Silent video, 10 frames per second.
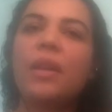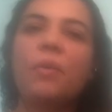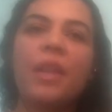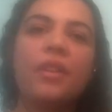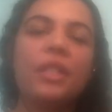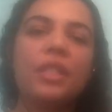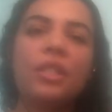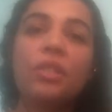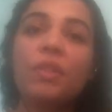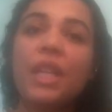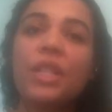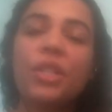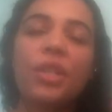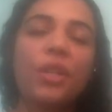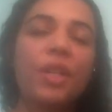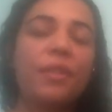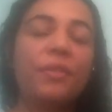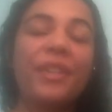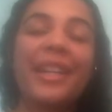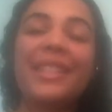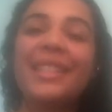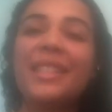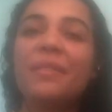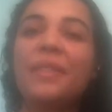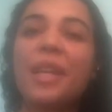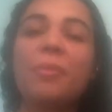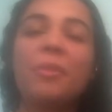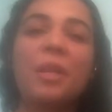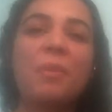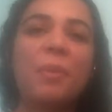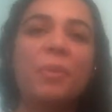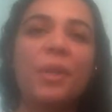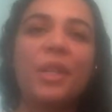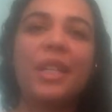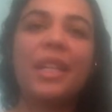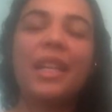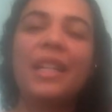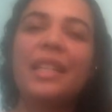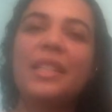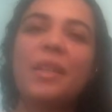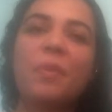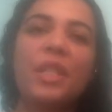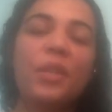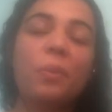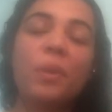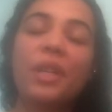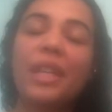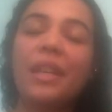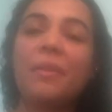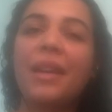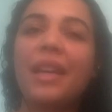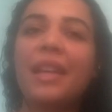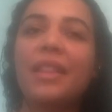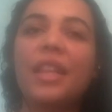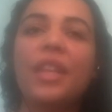whether it's a stranger, a friend, a family member, someone you're working with.